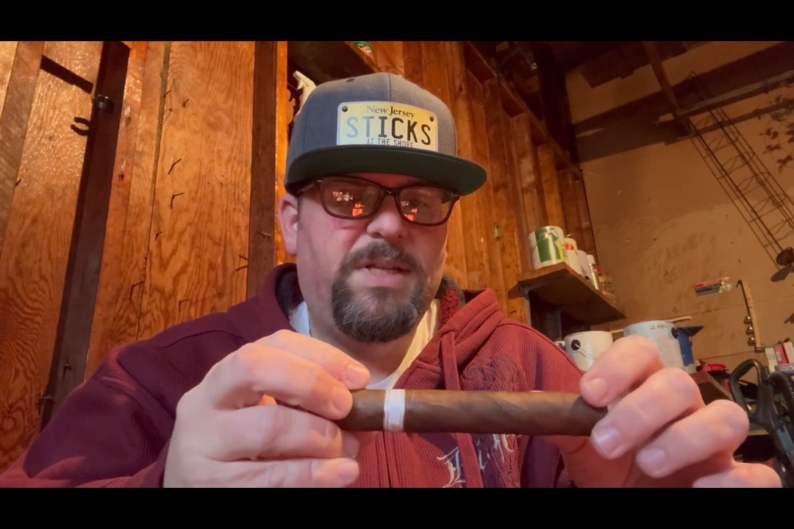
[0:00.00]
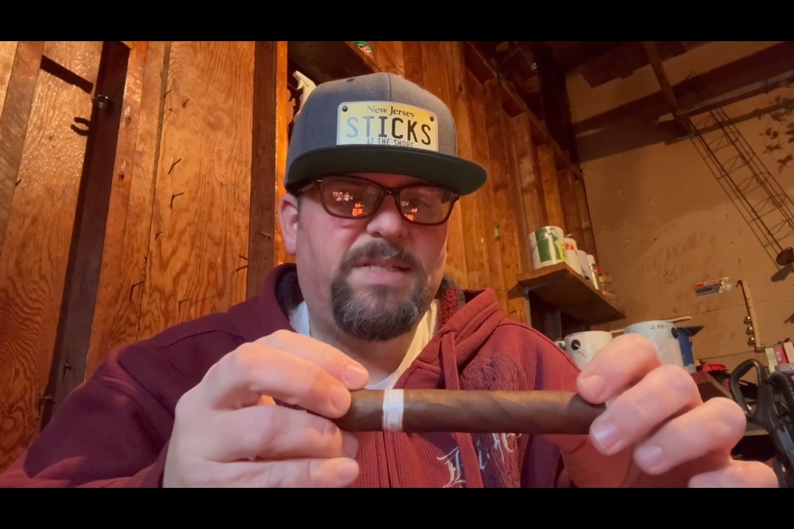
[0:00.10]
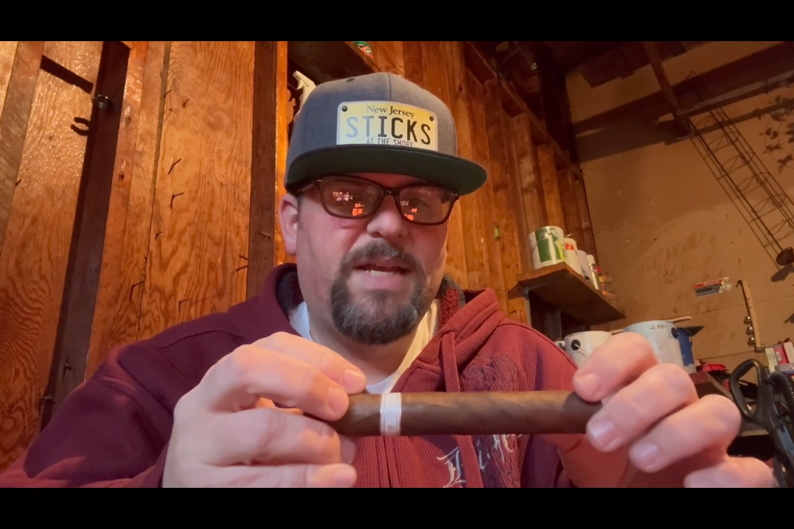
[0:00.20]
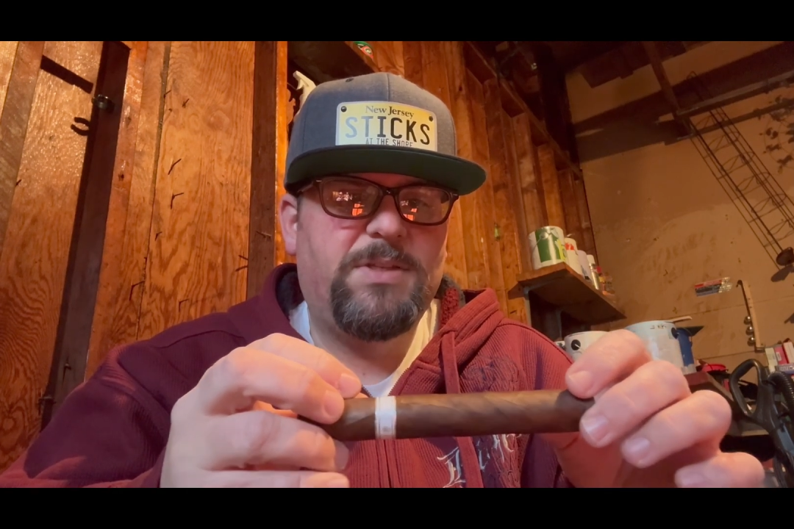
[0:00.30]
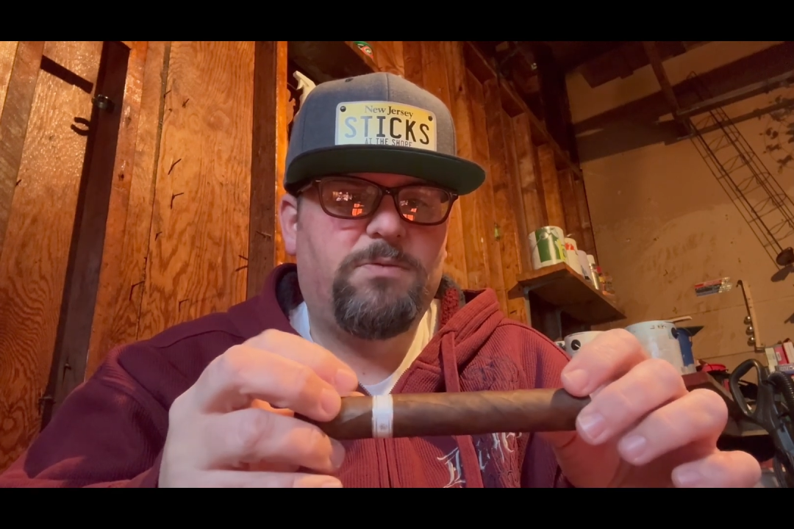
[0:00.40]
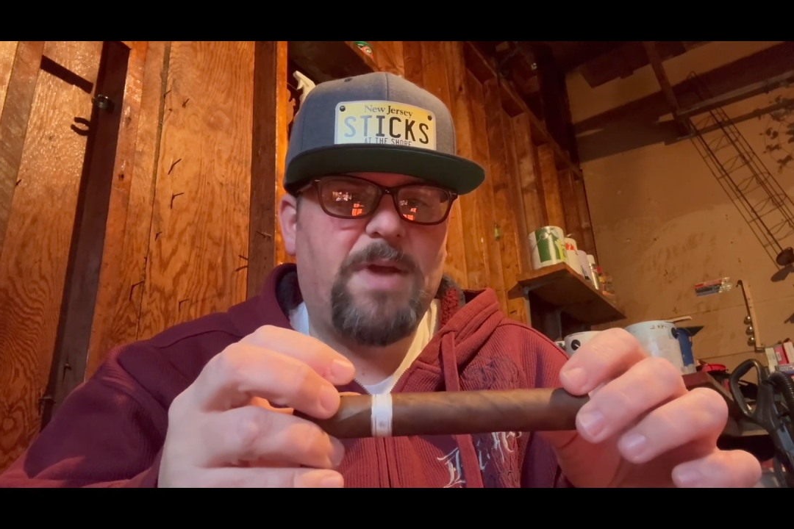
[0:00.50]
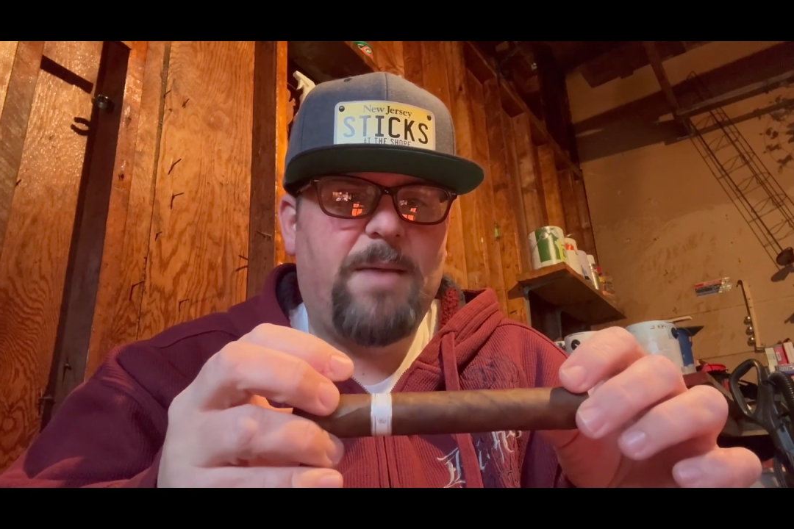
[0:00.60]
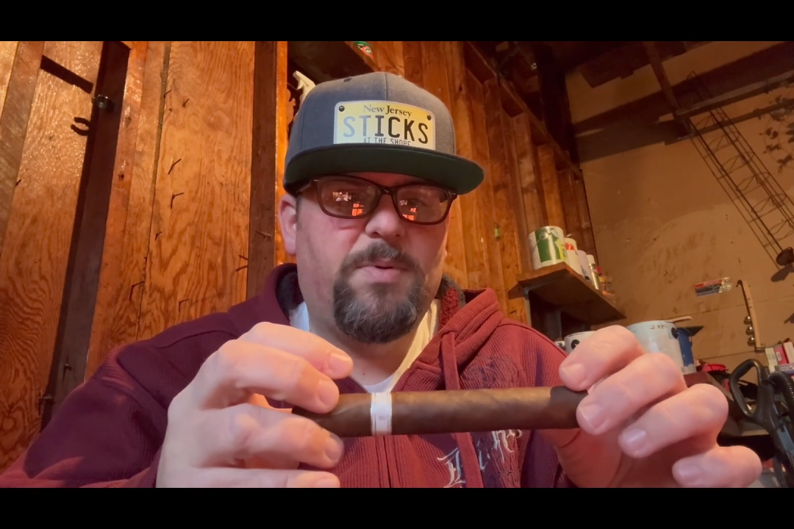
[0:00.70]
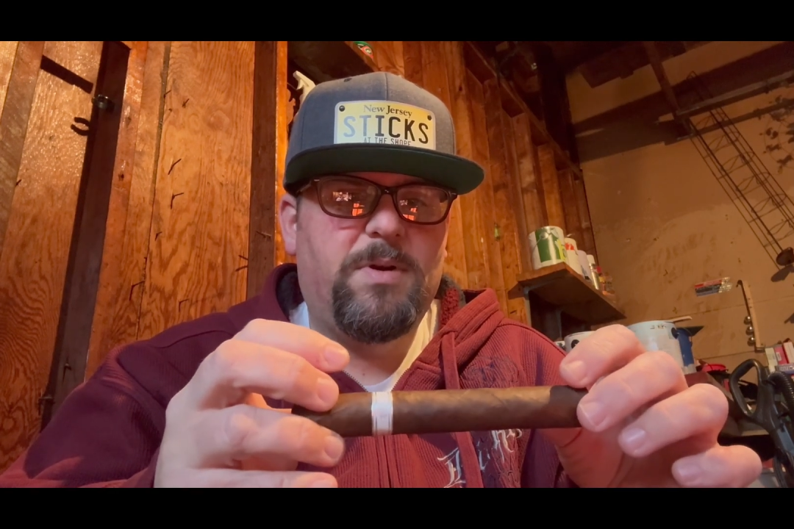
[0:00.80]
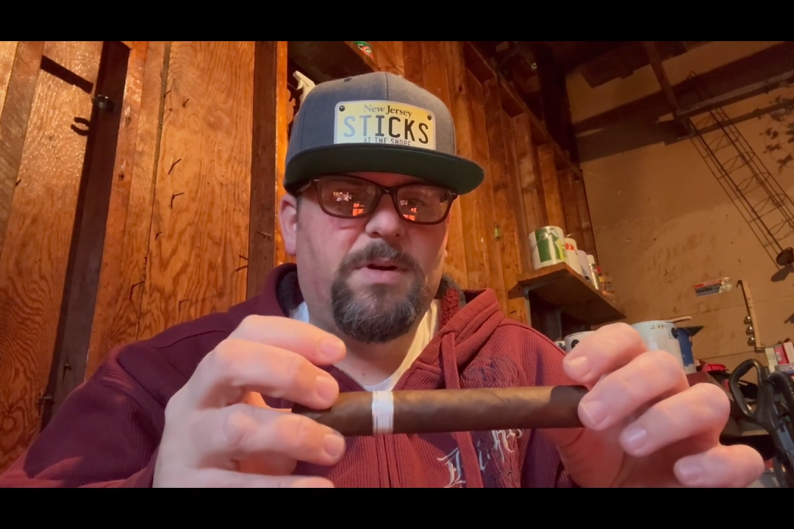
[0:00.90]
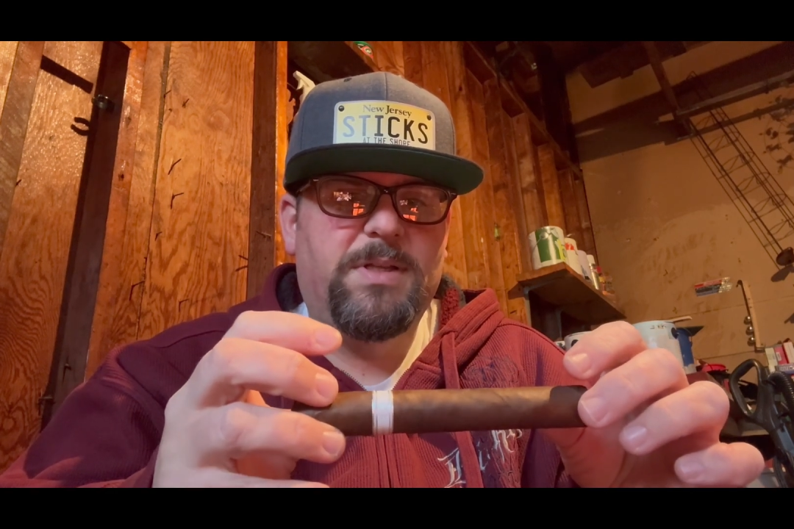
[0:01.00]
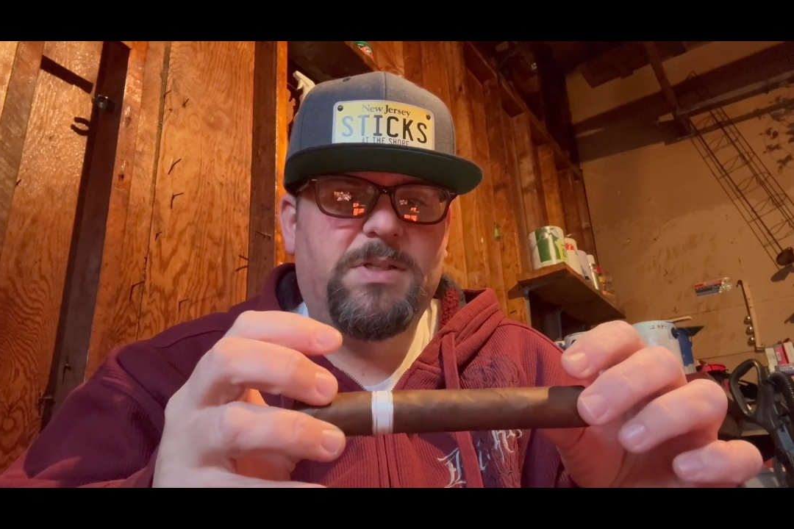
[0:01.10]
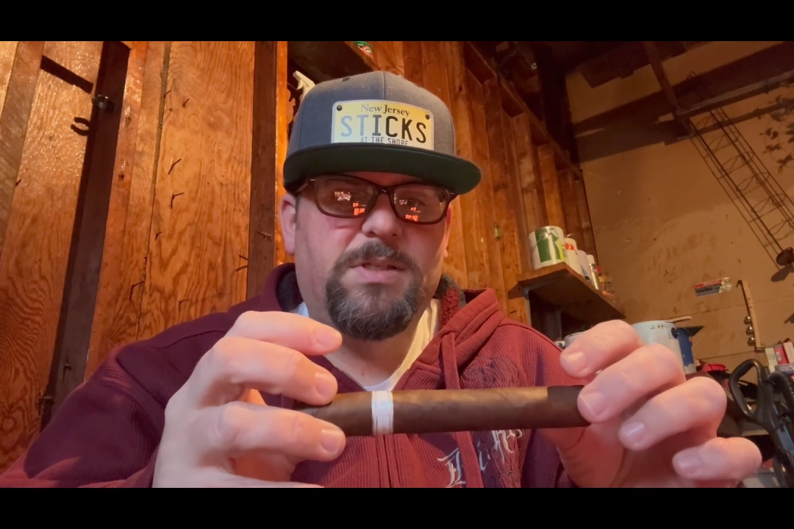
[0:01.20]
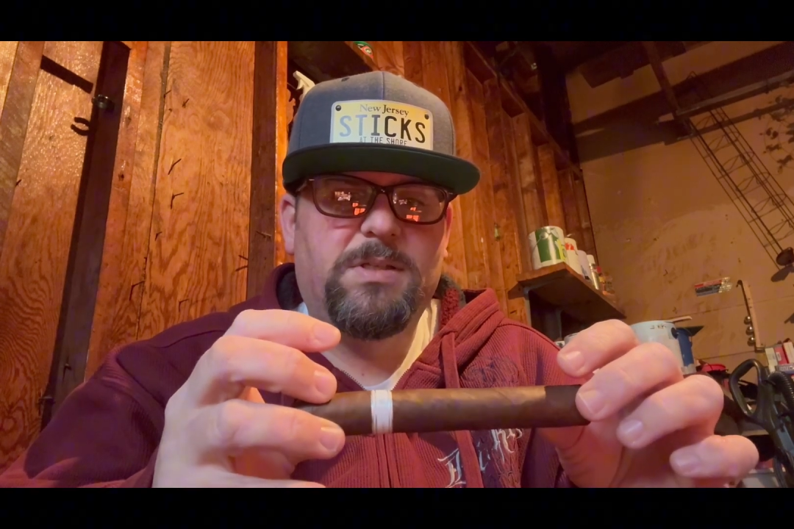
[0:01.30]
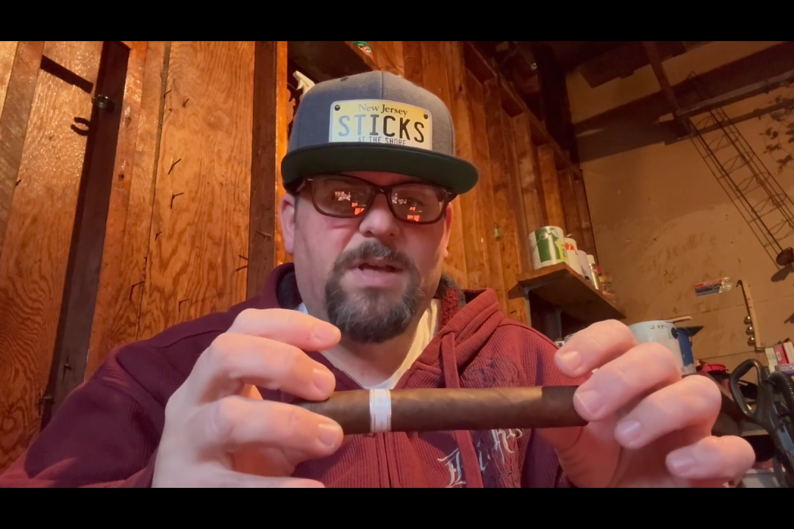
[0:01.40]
dense wrapper. It's